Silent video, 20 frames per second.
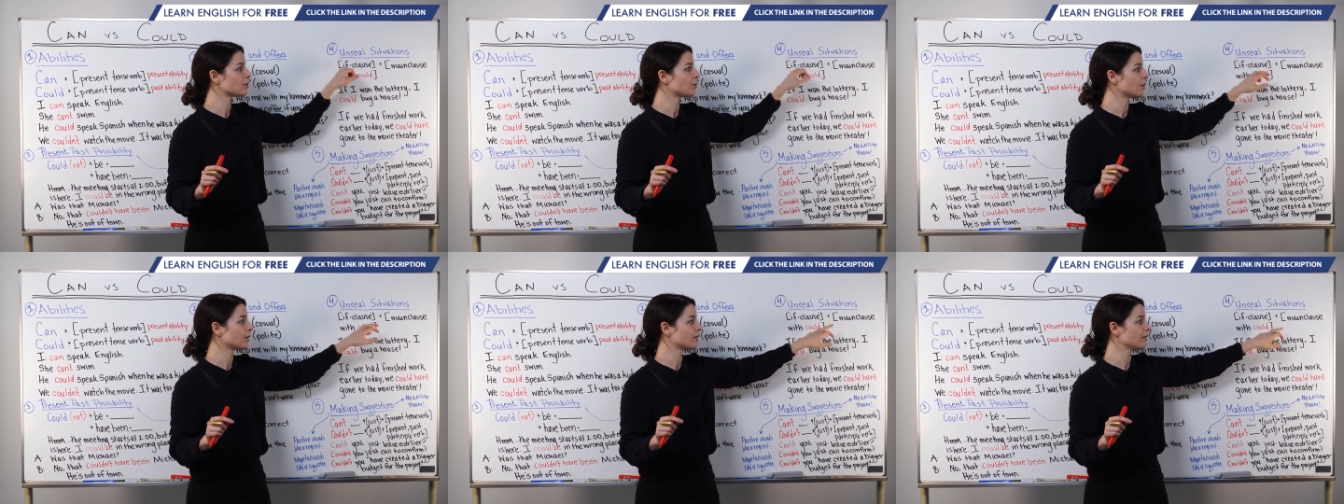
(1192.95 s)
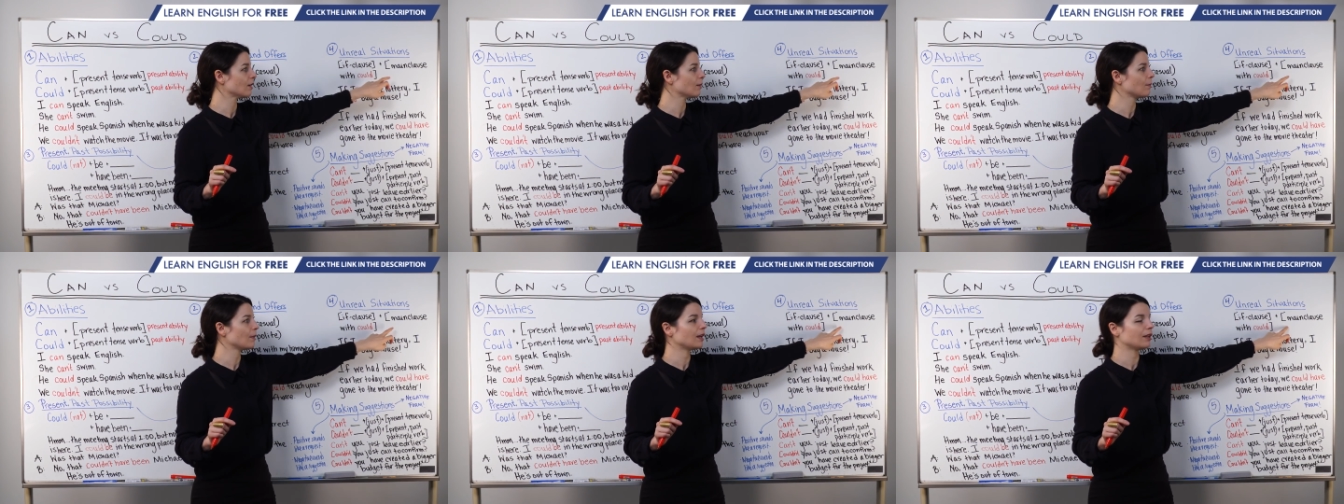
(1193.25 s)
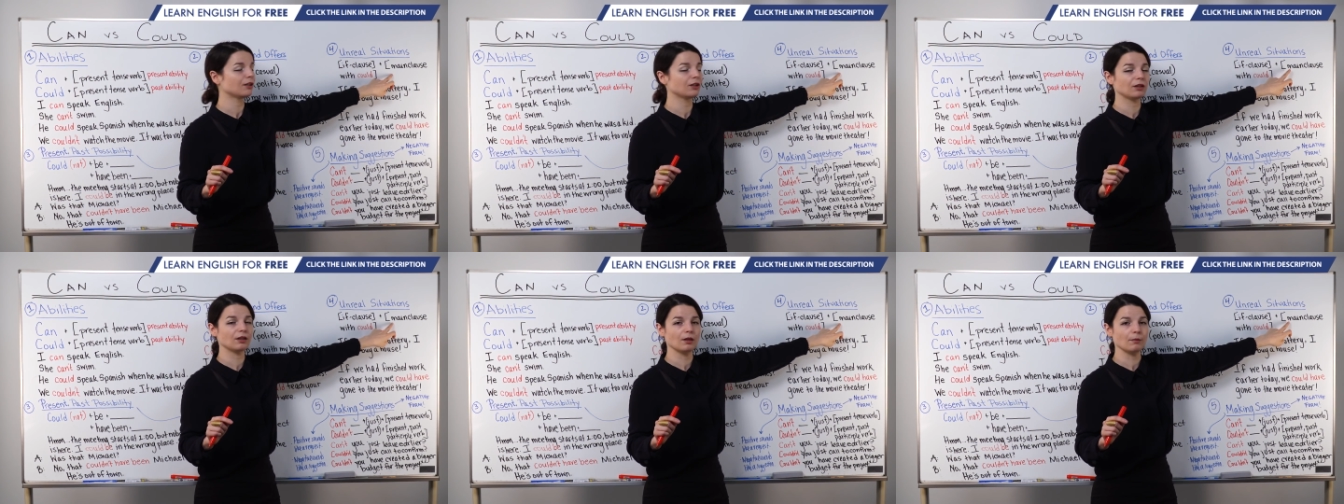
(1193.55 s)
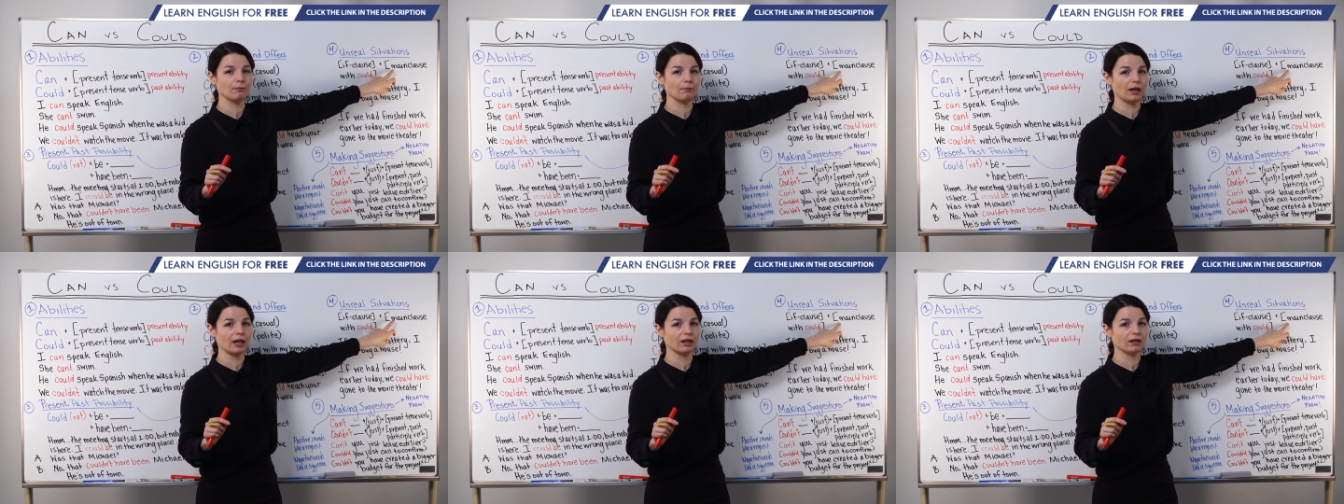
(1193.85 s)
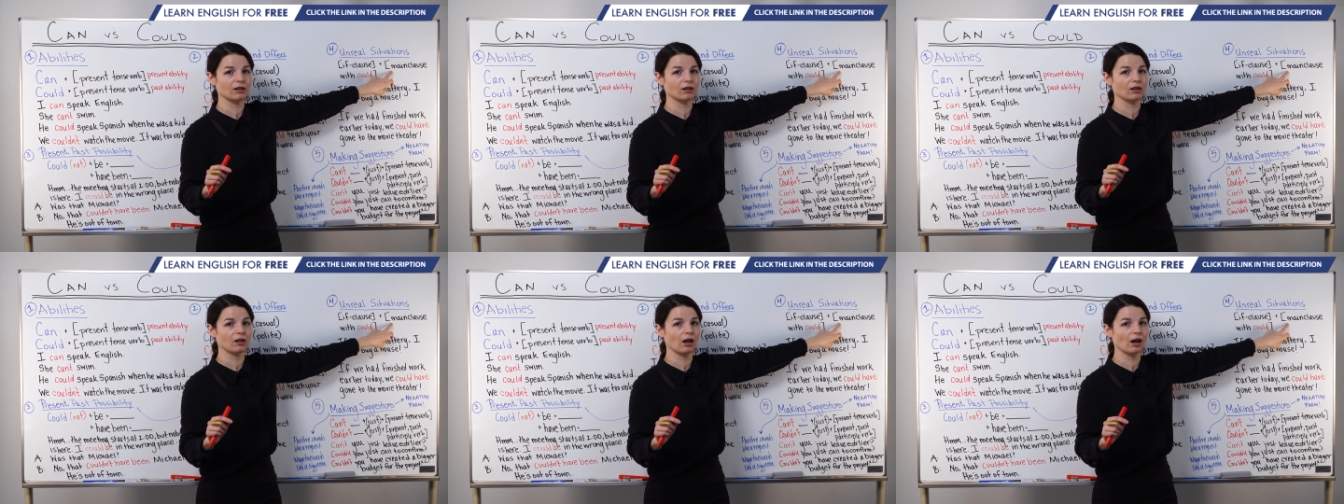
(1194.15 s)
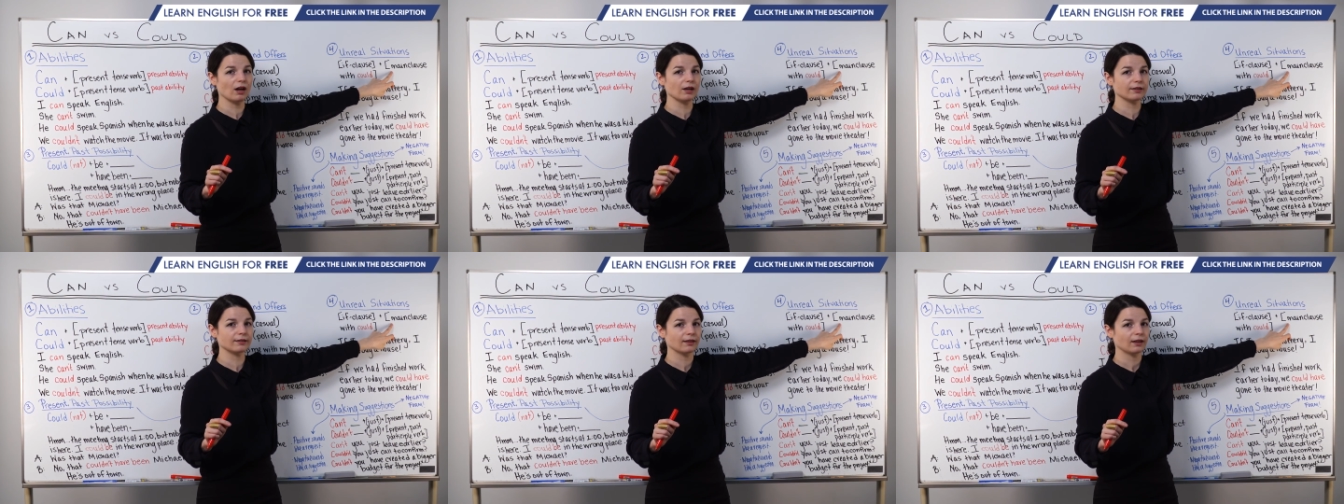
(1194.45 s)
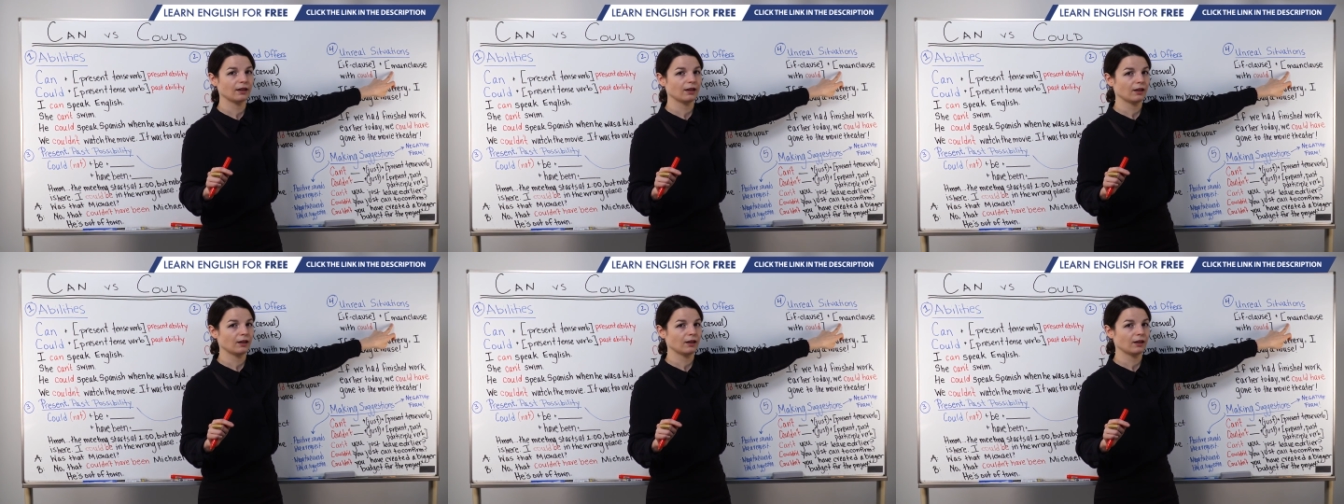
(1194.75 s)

Put them in the main clause.